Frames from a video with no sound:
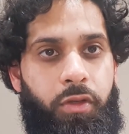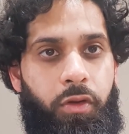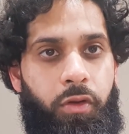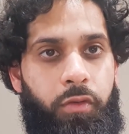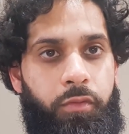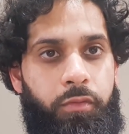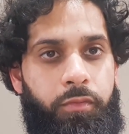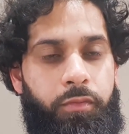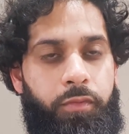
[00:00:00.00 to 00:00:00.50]

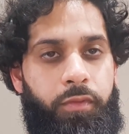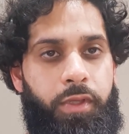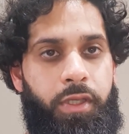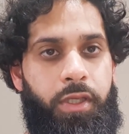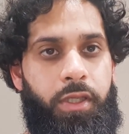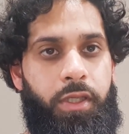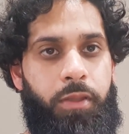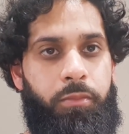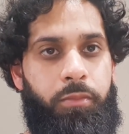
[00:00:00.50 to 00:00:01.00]
of
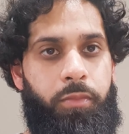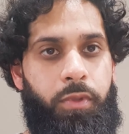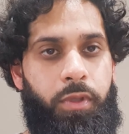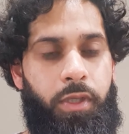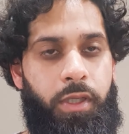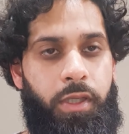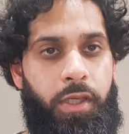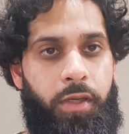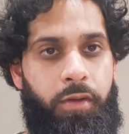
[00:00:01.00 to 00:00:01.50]
the
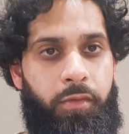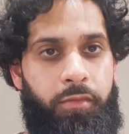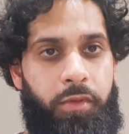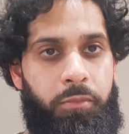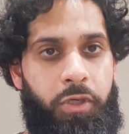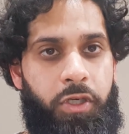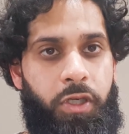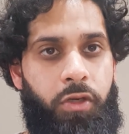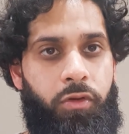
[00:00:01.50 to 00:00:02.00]

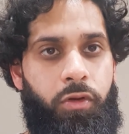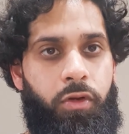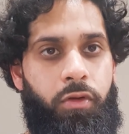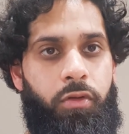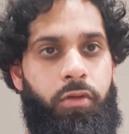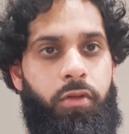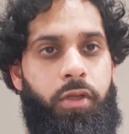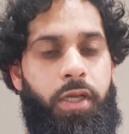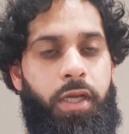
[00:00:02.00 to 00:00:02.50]

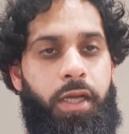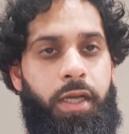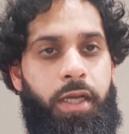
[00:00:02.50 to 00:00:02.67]
material,